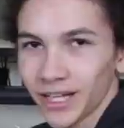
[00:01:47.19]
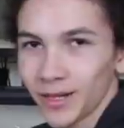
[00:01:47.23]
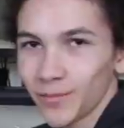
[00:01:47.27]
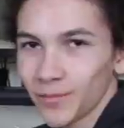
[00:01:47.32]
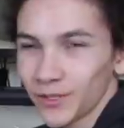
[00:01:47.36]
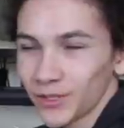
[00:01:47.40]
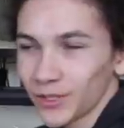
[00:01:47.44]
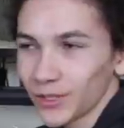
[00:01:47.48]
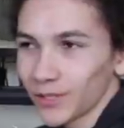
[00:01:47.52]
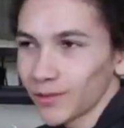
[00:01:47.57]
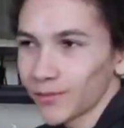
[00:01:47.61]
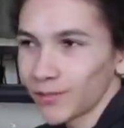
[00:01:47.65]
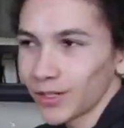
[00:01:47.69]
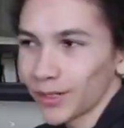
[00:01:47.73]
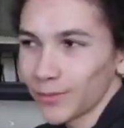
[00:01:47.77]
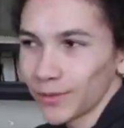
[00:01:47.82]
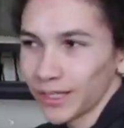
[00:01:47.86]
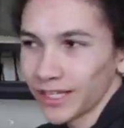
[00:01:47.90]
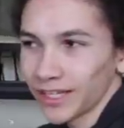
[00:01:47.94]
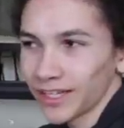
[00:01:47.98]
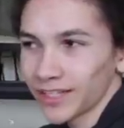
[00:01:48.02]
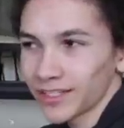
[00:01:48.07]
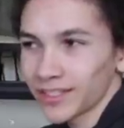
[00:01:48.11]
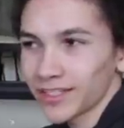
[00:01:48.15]
time, as you can
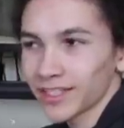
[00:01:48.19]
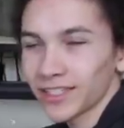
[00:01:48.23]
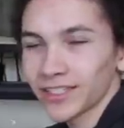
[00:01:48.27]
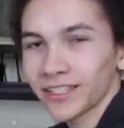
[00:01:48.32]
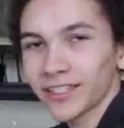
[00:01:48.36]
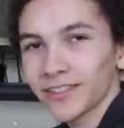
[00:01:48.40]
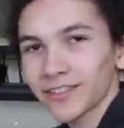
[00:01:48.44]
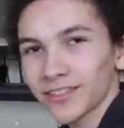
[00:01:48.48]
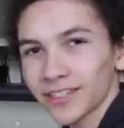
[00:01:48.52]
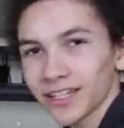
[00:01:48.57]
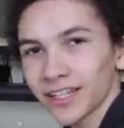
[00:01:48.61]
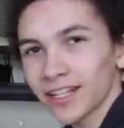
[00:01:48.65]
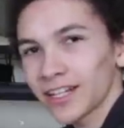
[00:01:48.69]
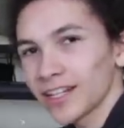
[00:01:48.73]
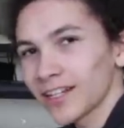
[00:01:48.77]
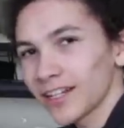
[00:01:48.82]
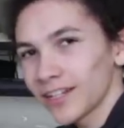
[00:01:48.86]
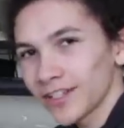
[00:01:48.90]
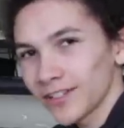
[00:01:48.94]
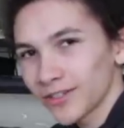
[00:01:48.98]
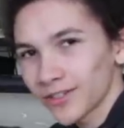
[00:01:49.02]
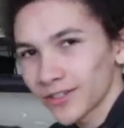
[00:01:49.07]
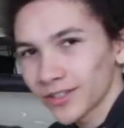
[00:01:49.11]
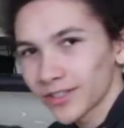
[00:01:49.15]
probably guess, that sounds kind of
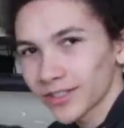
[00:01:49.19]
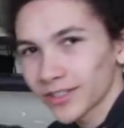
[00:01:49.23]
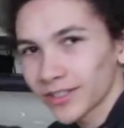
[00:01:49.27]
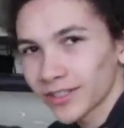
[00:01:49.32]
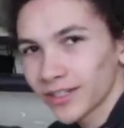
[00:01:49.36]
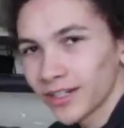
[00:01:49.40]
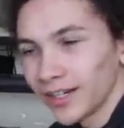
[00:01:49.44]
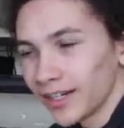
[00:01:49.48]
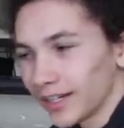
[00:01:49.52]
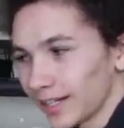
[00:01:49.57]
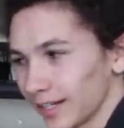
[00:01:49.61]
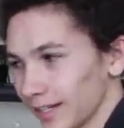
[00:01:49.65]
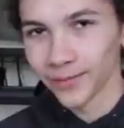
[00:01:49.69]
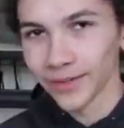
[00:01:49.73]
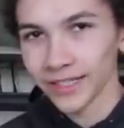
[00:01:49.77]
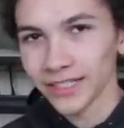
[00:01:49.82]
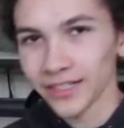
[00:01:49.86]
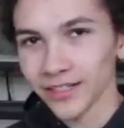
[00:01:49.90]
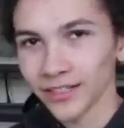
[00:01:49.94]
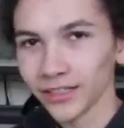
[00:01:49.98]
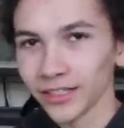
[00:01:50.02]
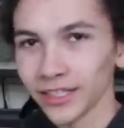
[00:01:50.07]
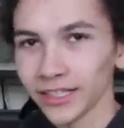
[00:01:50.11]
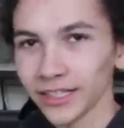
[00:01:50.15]
dangerous. So
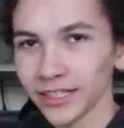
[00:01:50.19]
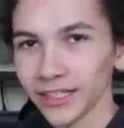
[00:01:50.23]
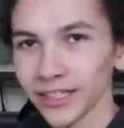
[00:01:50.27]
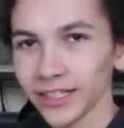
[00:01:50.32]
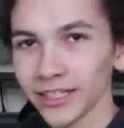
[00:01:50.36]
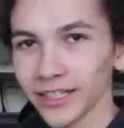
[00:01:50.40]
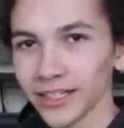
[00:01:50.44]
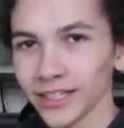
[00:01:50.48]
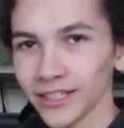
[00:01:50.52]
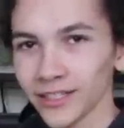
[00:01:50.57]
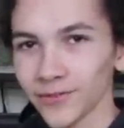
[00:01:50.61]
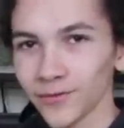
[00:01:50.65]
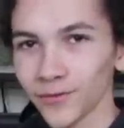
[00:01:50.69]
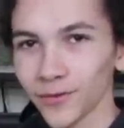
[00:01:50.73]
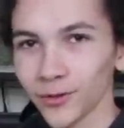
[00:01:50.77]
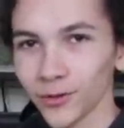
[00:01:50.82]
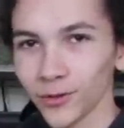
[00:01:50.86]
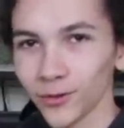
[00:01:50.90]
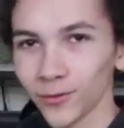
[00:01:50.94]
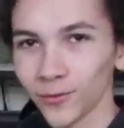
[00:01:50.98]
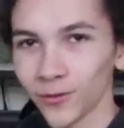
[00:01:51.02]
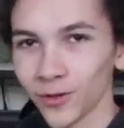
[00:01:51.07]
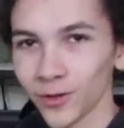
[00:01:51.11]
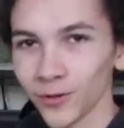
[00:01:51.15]
basically, he has
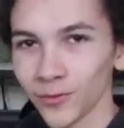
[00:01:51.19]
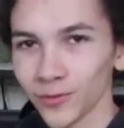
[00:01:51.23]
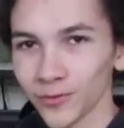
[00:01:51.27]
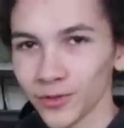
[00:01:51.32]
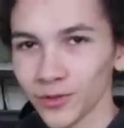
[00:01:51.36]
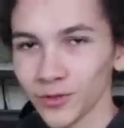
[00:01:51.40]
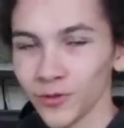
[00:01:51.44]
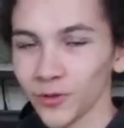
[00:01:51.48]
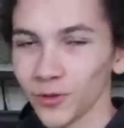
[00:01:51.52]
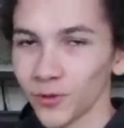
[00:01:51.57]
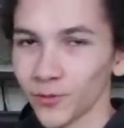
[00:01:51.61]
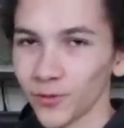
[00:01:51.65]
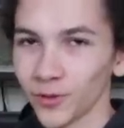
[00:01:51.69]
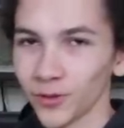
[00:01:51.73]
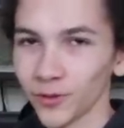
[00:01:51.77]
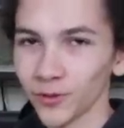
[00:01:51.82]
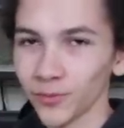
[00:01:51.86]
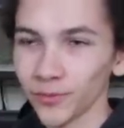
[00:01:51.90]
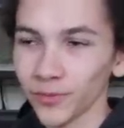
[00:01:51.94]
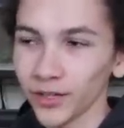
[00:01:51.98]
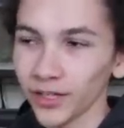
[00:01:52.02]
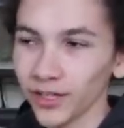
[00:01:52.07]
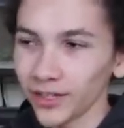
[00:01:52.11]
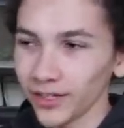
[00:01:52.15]
full roam to the
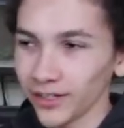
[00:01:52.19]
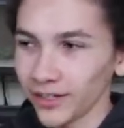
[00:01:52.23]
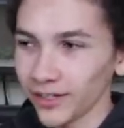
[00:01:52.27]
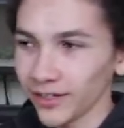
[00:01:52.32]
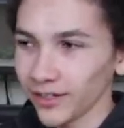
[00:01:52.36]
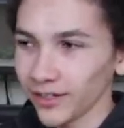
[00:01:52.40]
room.